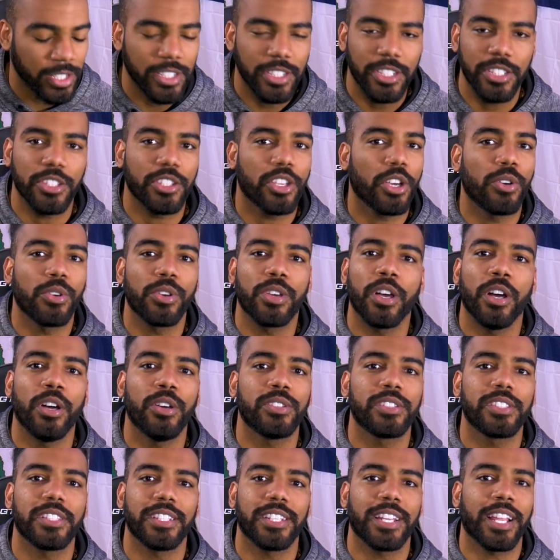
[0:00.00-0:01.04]
just go
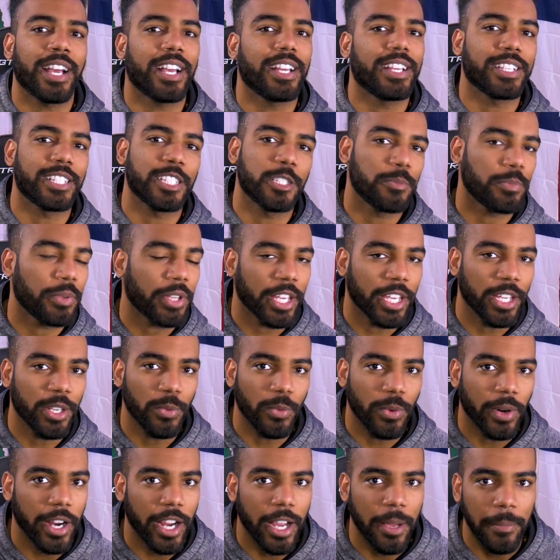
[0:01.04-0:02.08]
ghost and not explain
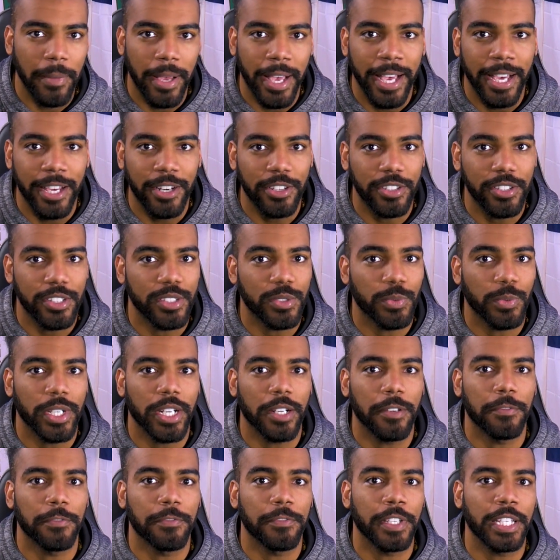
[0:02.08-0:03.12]
where I'm at or just what
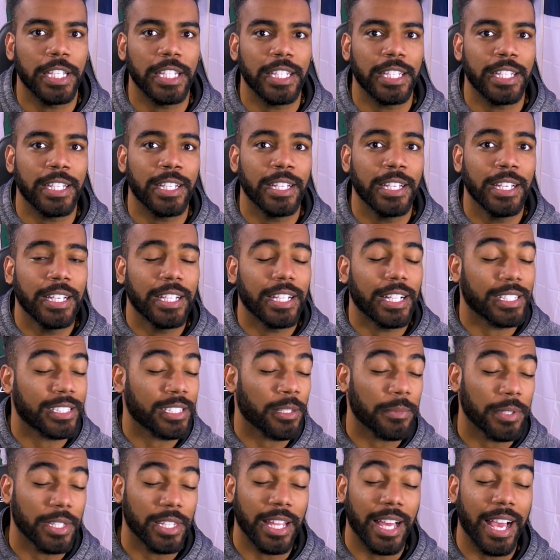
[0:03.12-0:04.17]
I'm feeling. That's
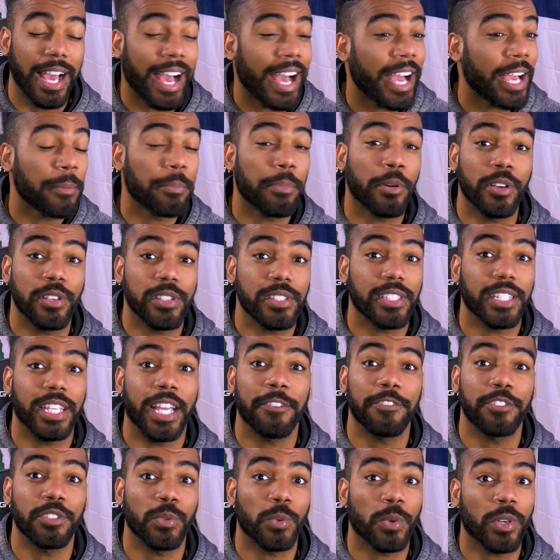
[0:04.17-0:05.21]
something that I personally
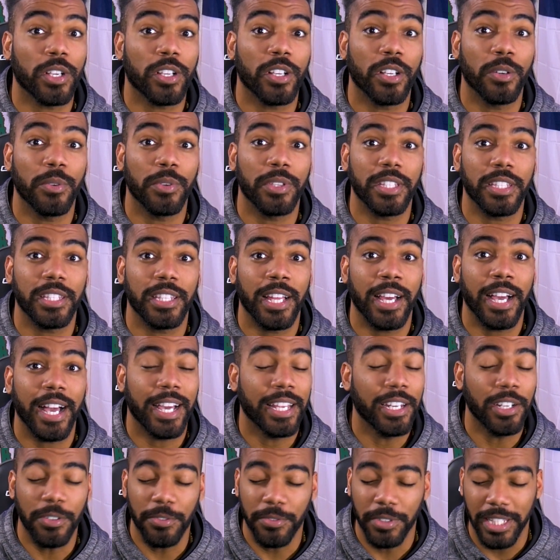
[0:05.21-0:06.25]
have to work on with a lot.
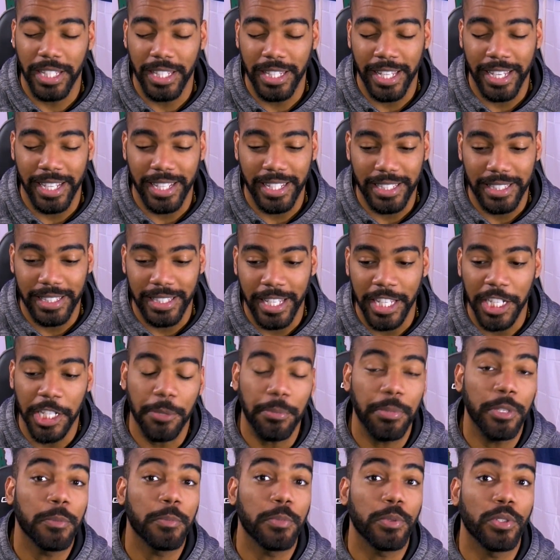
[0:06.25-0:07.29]
I don't really like letting
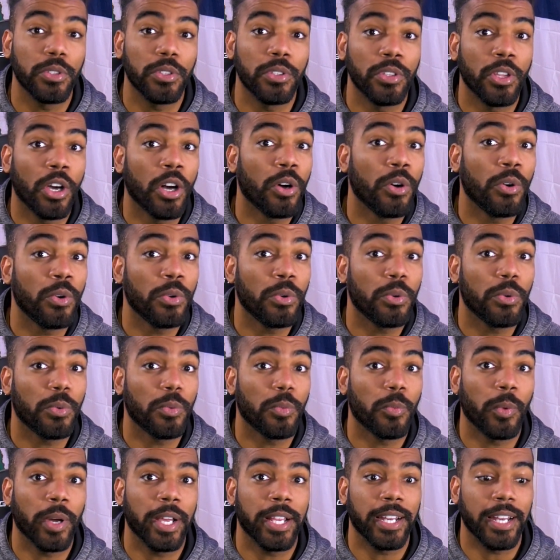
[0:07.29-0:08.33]
people know
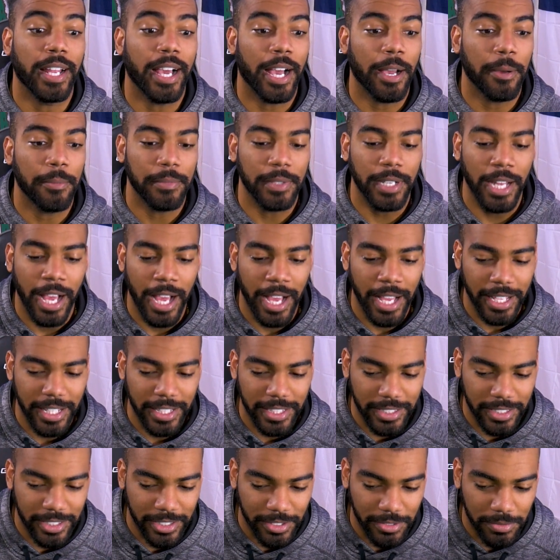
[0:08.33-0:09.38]
when I'm
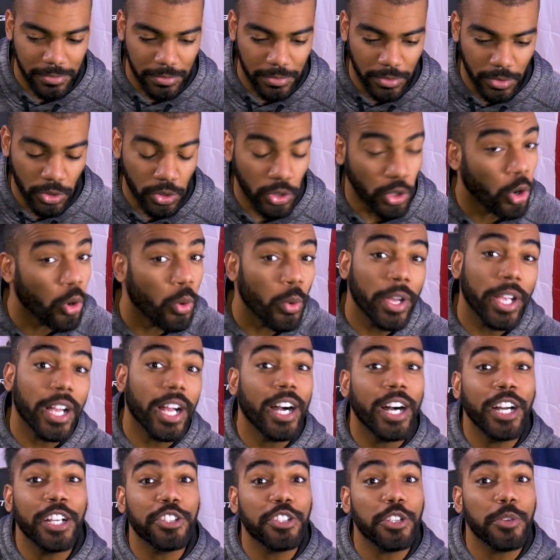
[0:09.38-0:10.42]
not doing
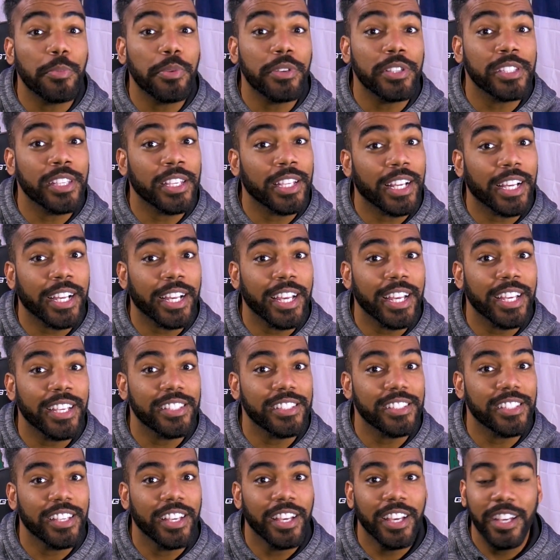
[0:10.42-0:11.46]
100%, I
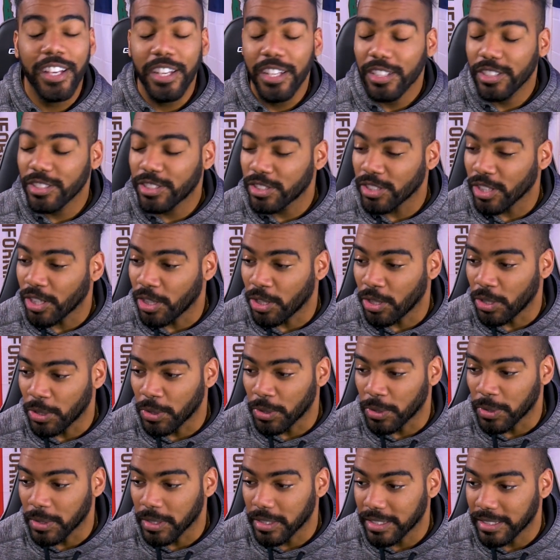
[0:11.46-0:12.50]
guess.
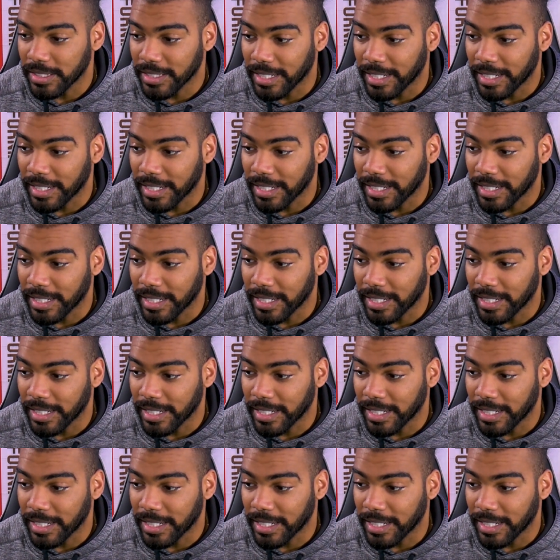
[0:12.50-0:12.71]
So